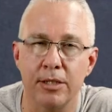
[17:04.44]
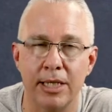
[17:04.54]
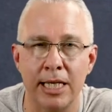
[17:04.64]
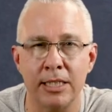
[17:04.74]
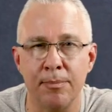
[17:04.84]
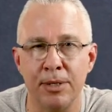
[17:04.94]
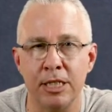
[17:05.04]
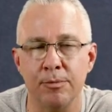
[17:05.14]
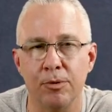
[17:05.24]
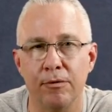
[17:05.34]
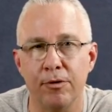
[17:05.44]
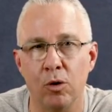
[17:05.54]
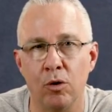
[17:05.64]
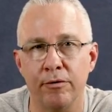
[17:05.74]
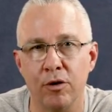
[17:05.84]
So that's the principle of the
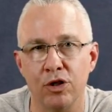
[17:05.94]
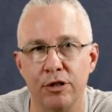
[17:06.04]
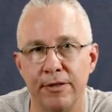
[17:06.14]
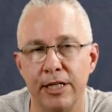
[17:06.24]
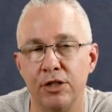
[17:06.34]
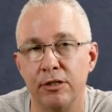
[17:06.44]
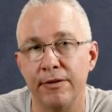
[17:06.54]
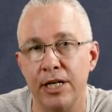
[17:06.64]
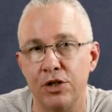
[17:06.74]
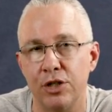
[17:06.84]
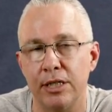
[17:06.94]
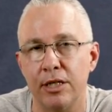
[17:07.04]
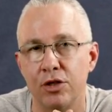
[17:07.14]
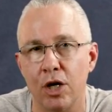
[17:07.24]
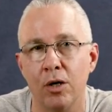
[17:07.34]
law of conservation of energy.
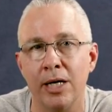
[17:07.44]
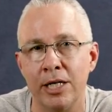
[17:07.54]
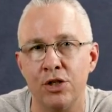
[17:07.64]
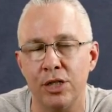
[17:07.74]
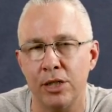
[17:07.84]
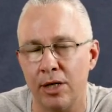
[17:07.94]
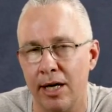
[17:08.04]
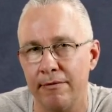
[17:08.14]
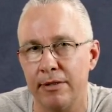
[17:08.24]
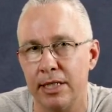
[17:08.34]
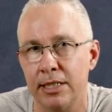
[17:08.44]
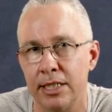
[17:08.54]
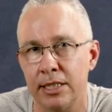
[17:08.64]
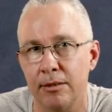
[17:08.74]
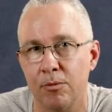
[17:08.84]
The total energy that you have in the
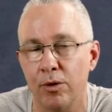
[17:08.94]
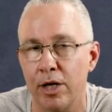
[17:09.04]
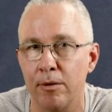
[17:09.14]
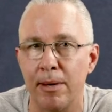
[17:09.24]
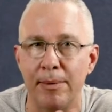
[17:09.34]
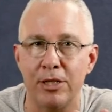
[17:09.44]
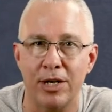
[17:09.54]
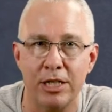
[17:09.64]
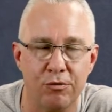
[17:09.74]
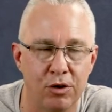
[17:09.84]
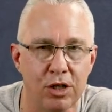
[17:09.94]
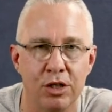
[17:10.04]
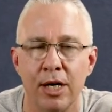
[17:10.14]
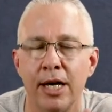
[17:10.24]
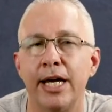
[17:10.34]
system, although there may be
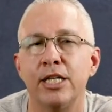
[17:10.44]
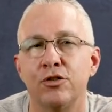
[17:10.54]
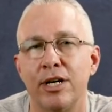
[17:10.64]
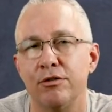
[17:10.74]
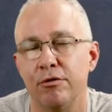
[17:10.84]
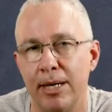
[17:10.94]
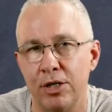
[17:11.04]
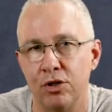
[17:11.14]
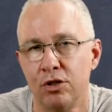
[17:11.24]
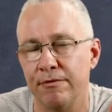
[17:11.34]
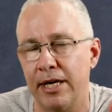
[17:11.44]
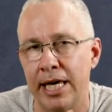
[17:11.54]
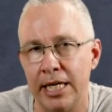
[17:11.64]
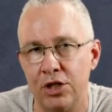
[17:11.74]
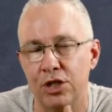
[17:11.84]
transfers and transformations of
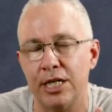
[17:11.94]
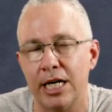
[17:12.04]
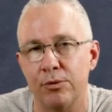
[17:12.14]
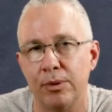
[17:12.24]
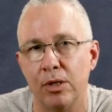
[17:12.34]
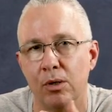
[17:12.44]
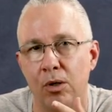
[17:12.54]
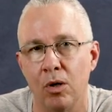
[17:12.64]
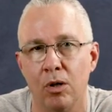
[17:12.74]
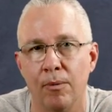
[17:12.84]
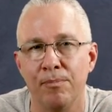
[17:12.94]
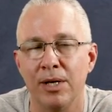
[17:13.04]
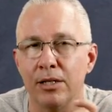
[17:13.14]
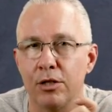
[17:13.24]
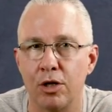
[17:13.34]
energy as we go along,
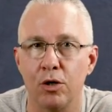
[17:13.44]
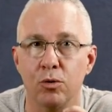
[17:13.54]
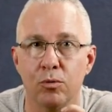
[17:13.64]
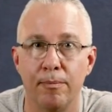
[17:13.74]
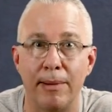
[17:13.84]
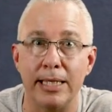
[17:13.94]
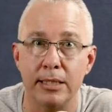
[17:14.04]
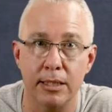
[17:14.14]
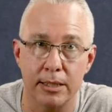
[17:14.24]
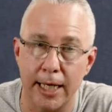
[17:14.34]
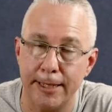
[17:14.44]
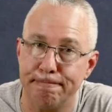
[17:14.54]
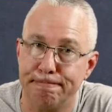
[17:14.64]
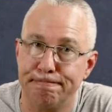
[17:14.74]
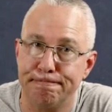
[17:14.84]
the total remains the same.